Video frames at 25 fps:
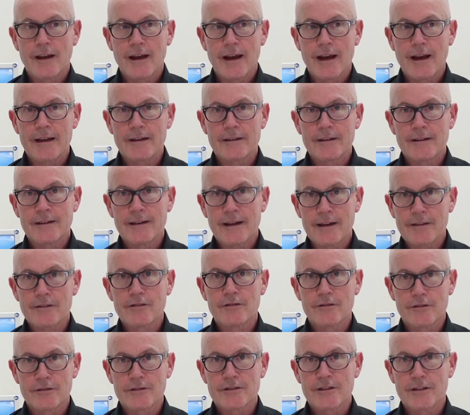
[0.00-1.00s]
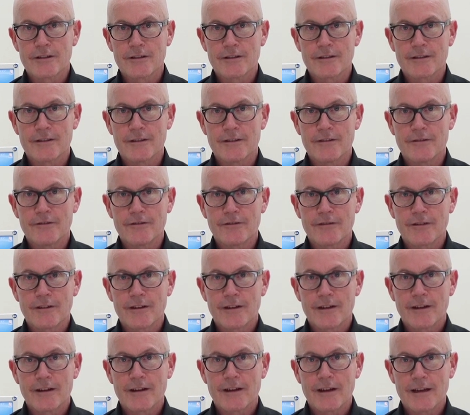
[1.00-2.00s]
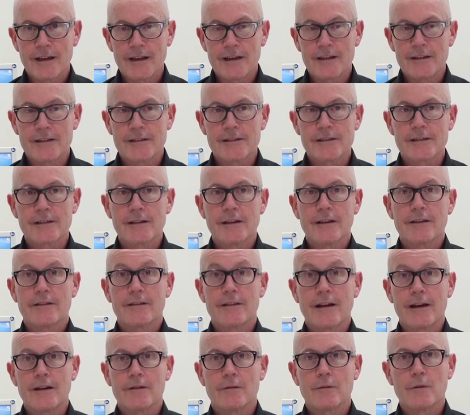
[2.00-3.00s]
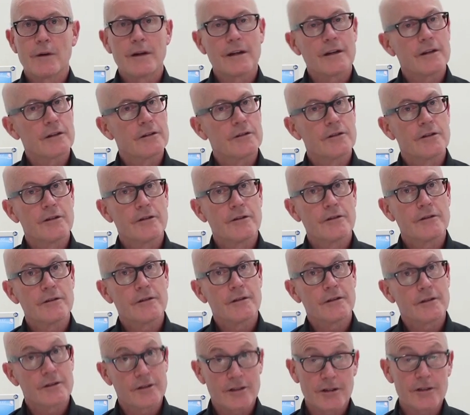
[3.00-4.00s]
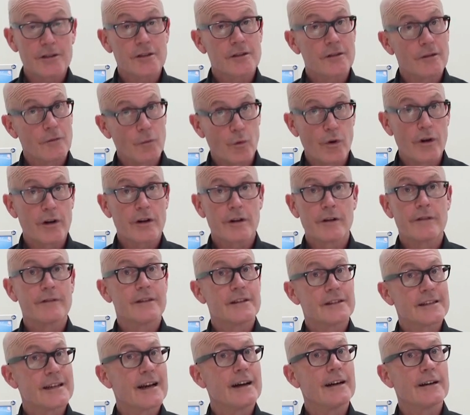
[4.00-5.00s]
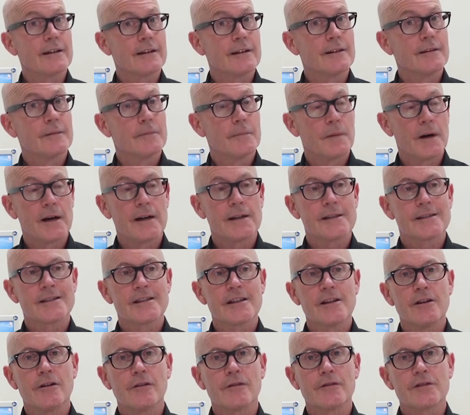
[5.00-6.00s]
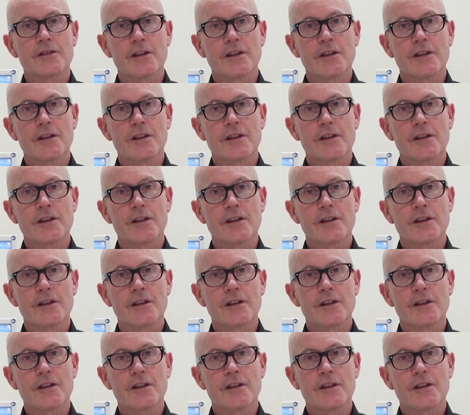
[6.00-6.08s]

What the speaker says: And another alternative is that we can just work on the tongue by itself.